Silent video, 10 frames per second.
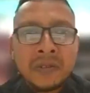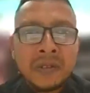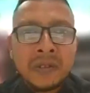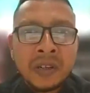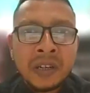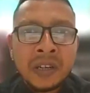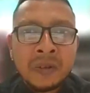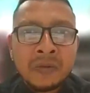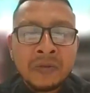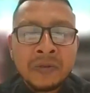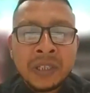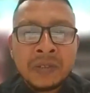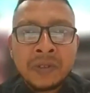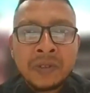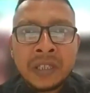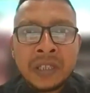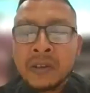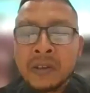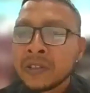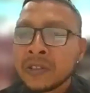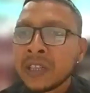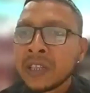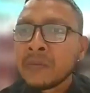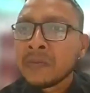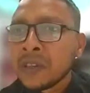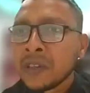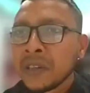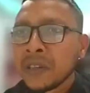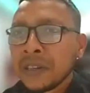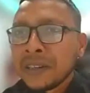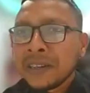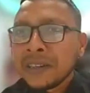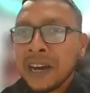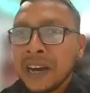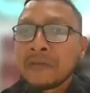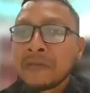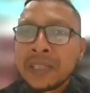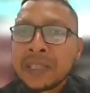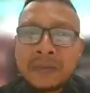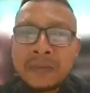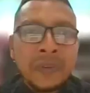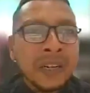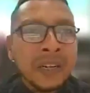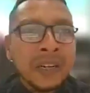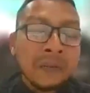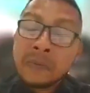Uh, we, we lost some uh, harvest, but uh,